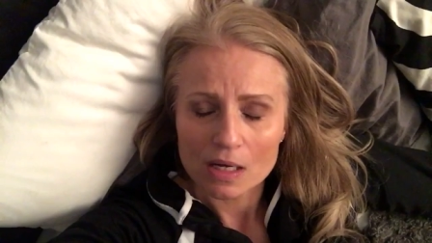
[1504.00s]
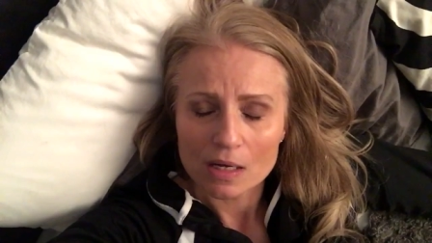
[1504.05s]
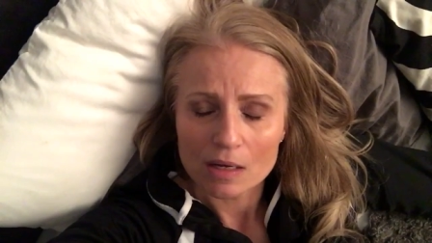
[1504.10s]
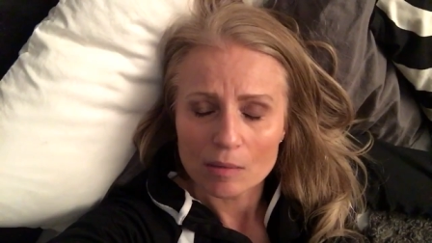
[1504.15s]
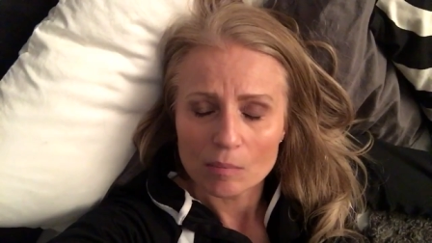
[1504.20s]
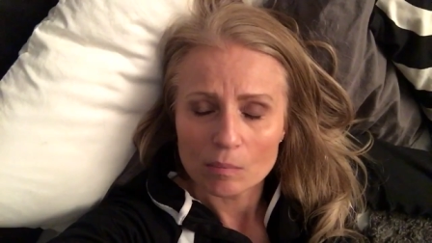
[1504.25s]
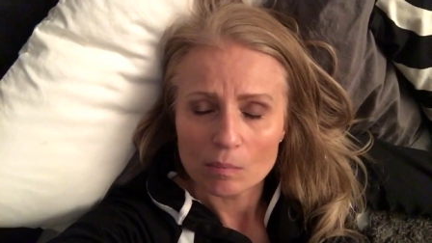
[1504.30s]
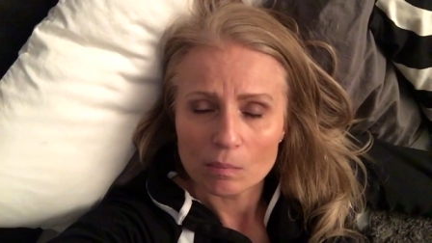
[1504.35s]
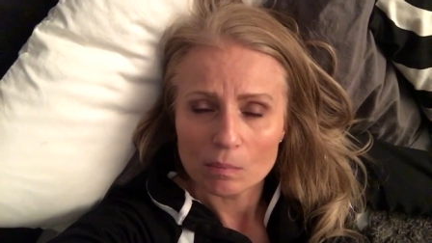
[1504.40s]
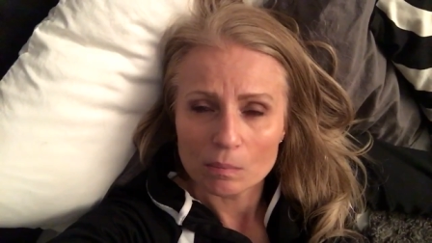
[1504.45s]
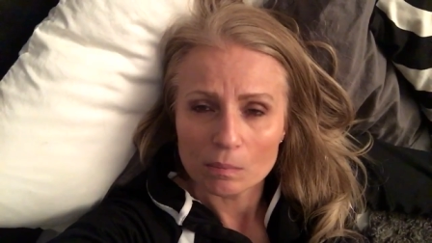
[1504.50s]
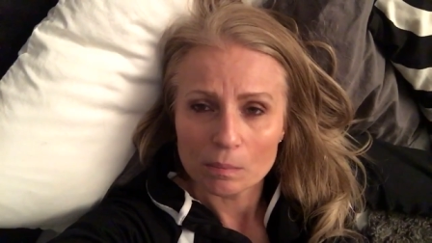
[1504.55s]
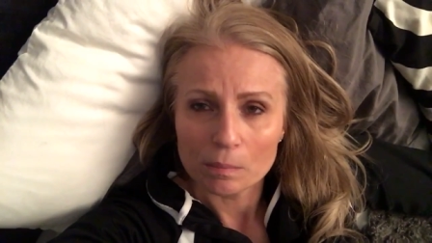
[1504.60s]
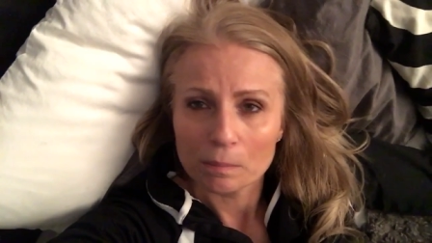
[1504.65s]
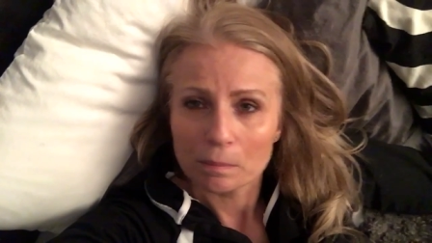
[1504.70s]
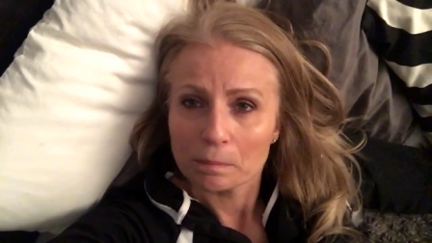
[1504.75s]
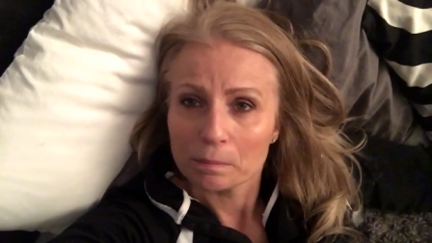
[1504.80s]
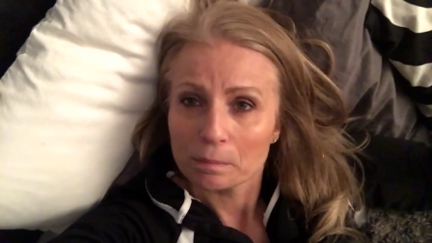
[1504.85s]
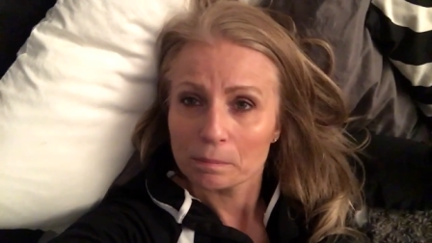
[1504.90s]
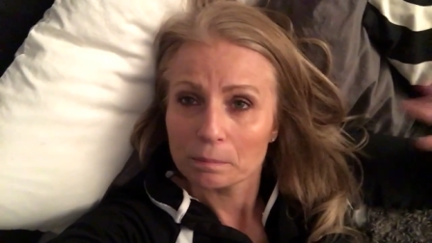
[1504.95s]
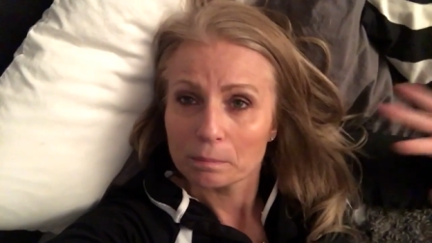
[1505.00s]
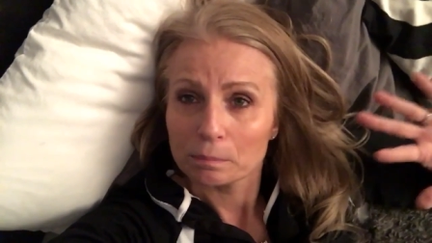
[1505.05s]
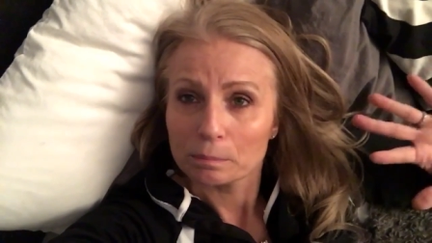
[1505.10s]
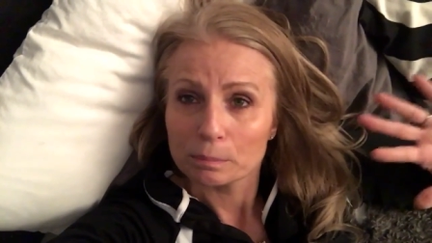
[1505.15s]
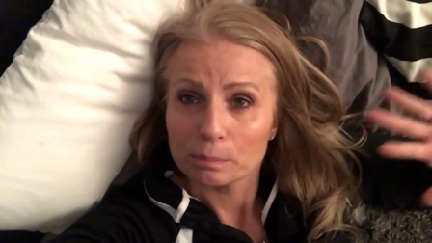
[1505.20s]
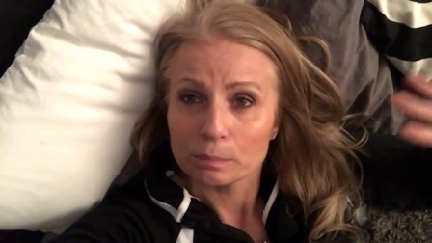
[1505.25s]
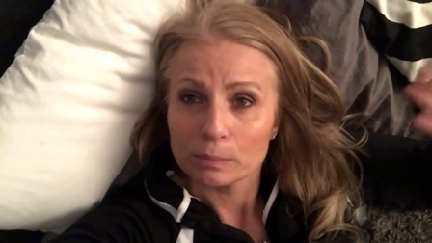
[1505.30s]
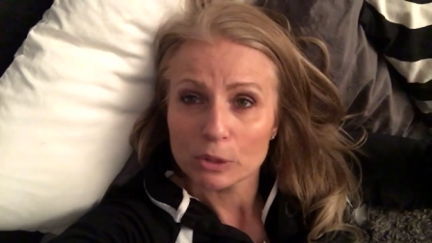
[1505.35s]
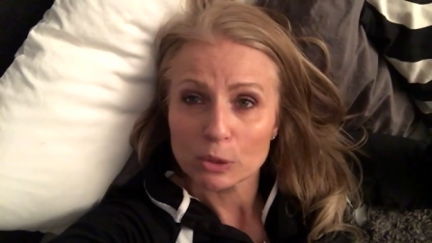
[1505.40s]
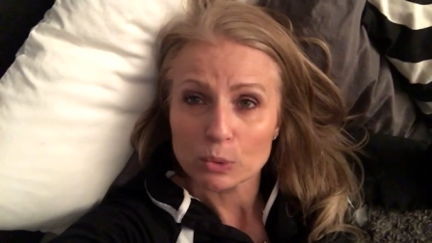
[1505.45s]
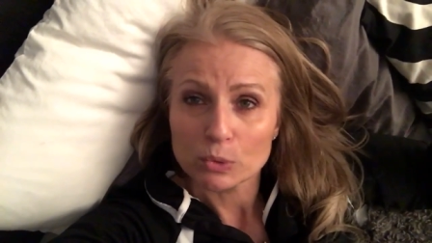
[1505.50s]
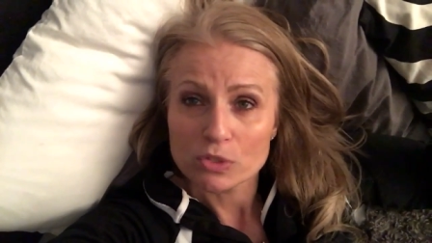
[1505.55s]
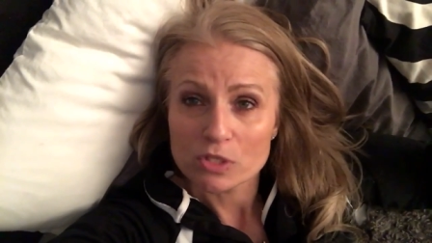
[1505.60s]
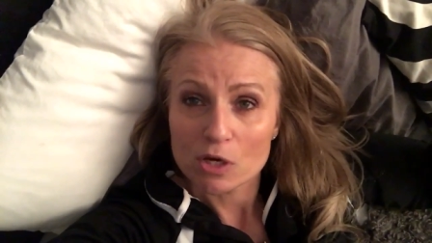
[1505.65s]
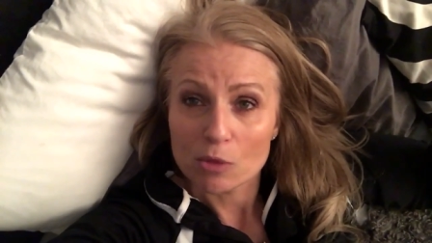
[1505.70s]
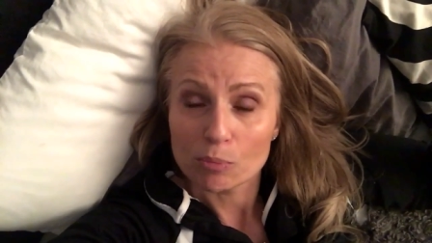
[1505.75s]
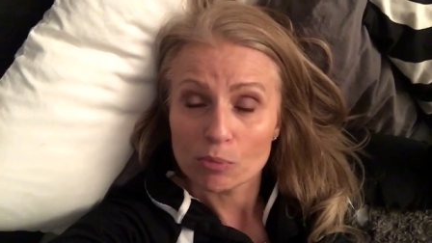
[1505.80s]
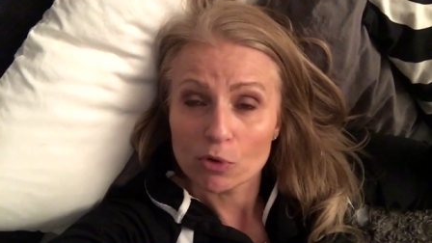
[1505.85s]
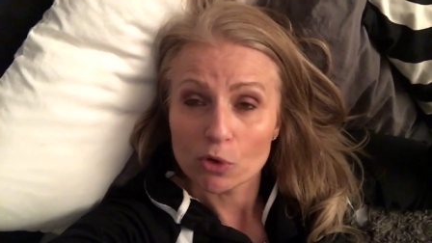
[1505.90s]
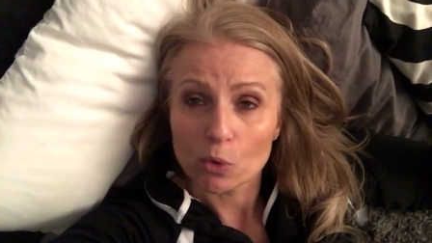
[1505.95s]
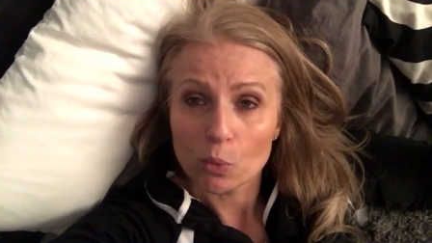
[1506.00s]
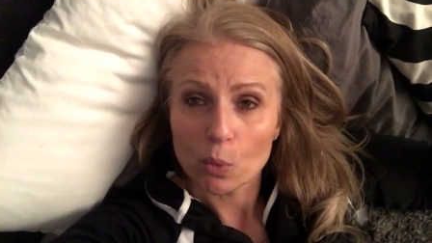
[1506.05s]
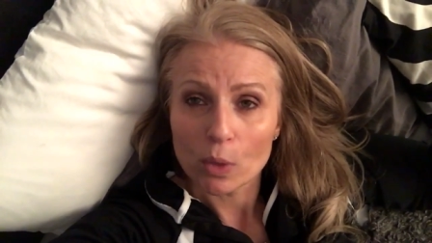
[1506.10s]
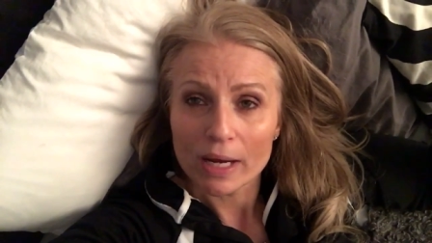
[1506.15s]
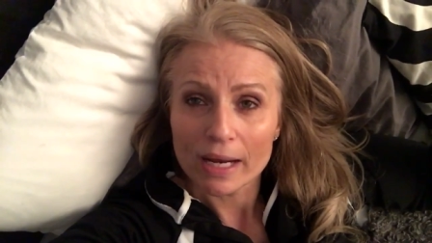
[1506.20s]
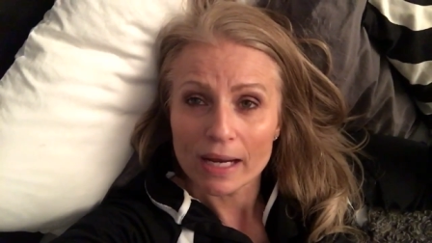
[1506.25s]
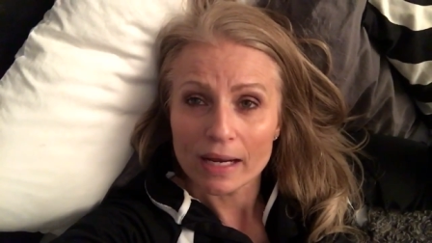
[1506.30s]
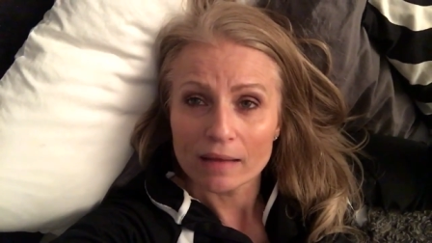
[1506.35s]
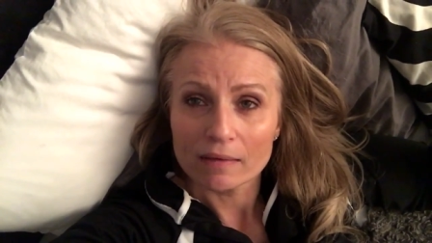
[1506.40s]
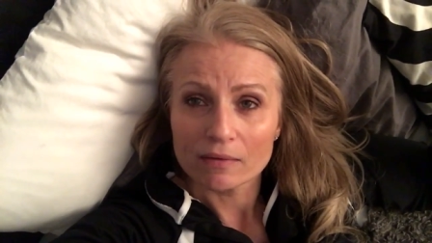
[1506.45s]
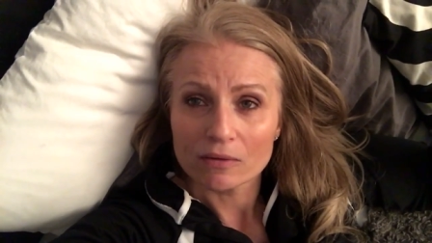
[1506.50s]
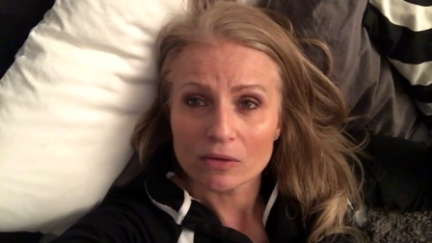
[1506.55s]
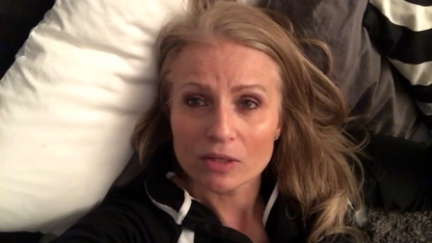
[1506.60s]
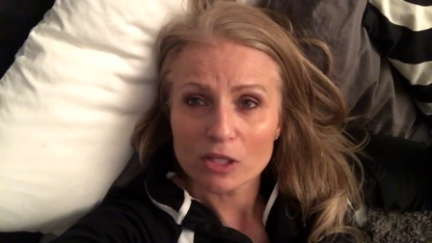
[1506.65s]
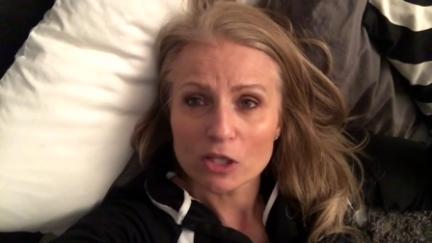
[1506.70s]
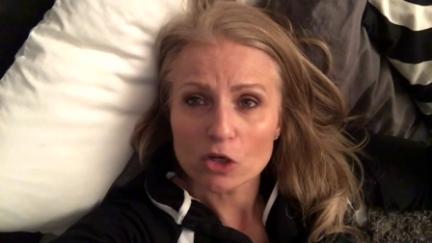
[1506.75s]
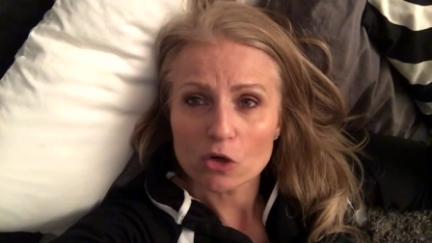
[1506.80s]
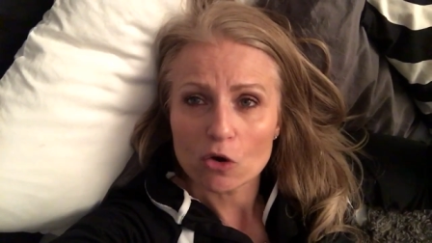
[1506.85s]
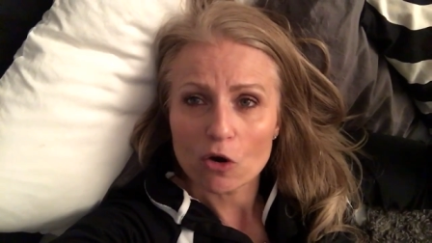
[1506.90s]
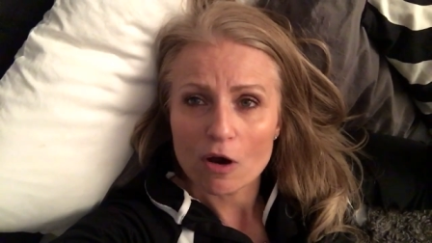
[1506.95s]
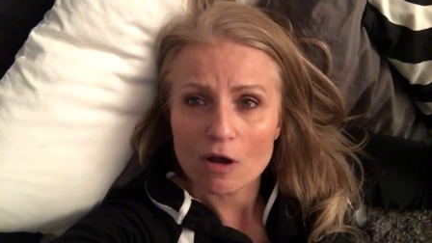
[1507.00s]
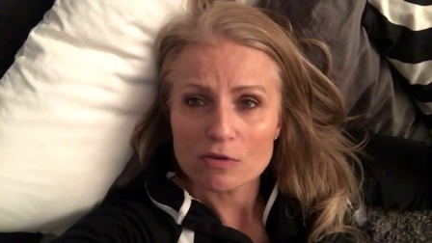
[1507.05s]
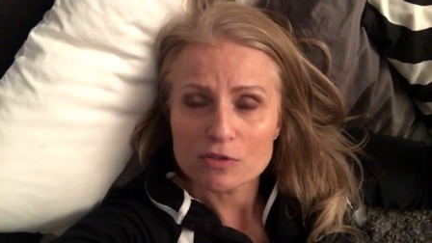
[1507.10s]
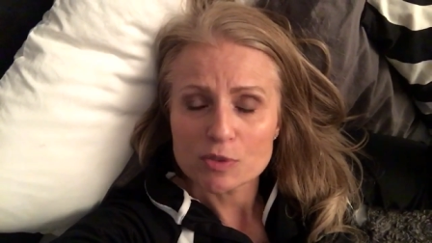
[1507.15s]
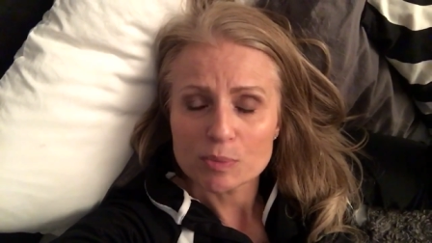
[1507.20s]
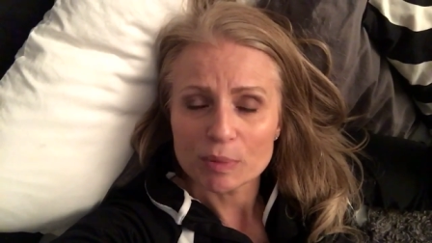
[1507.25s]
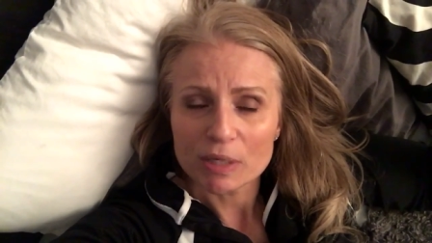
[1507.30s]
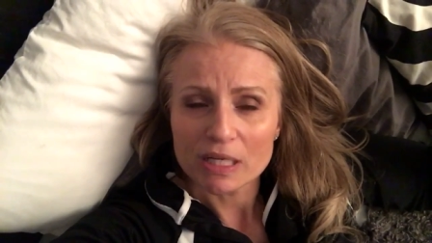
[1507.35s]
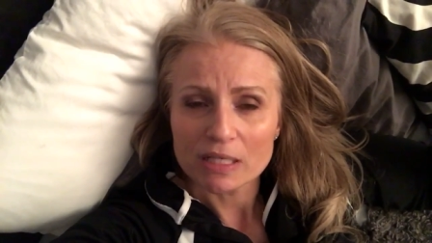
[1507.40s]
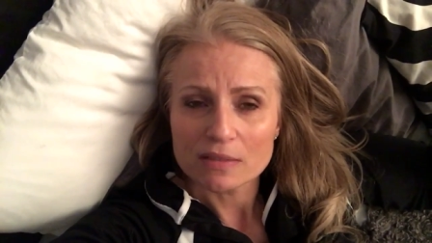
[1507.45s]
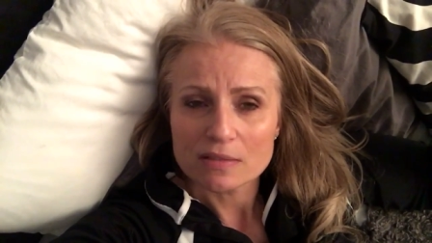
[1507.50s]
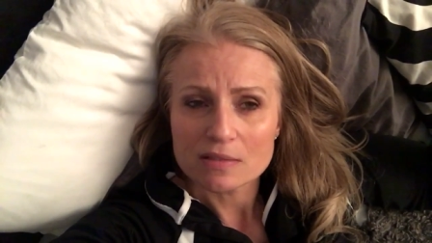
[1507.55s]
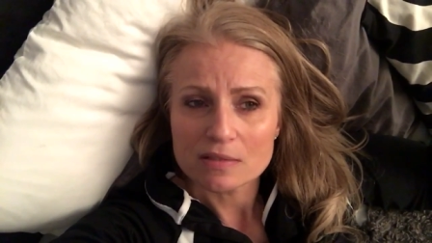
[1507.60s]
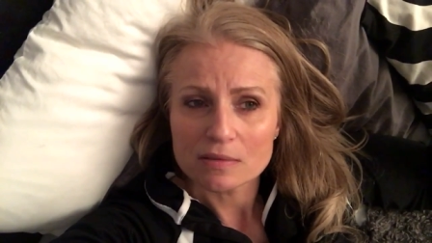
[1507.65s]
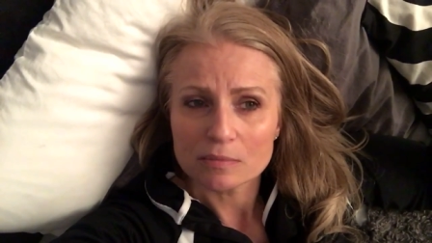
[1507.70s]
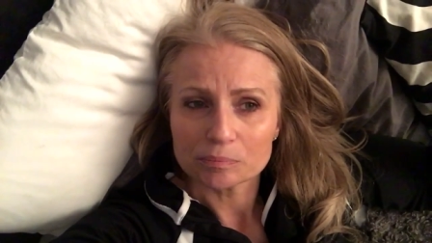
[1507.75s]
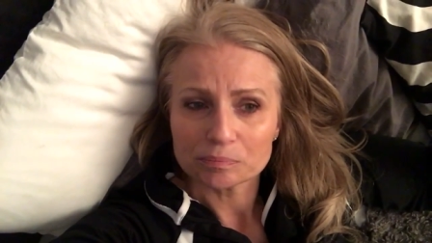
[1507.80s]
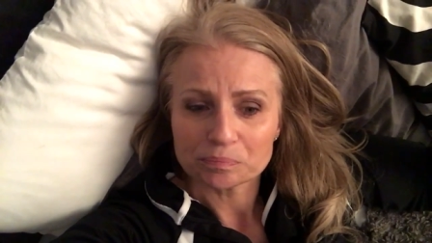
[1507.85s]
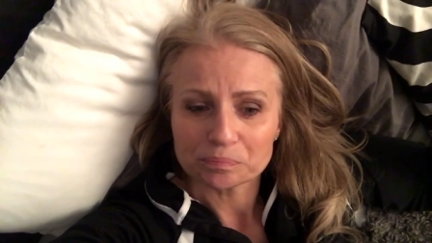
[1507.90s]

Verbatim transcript: um, boots are put away. They're in the crawl space.